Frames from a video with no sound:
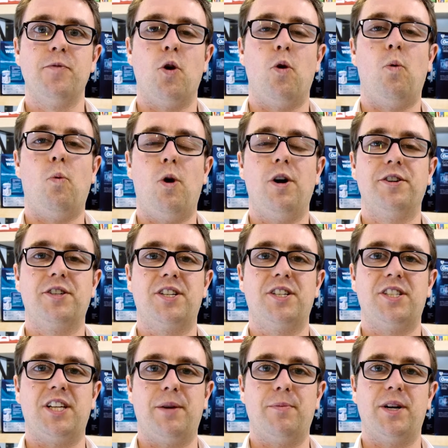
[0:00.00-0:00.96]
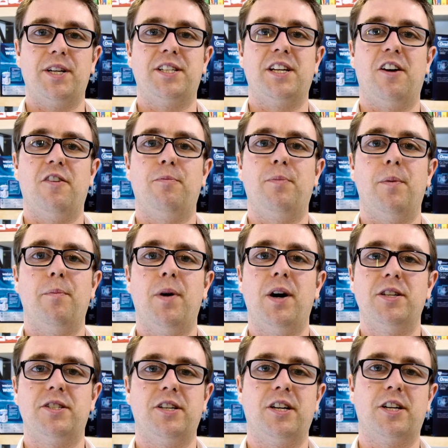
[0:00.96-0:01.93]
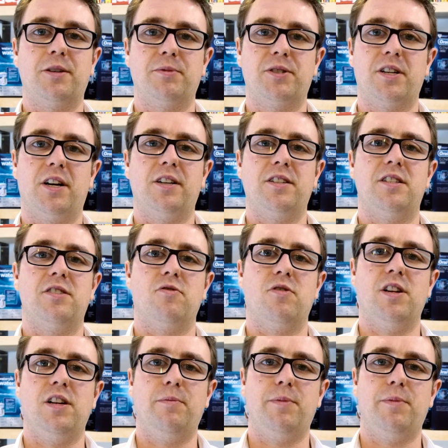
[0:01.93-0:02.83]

or want to see myself, but my circumstances are a little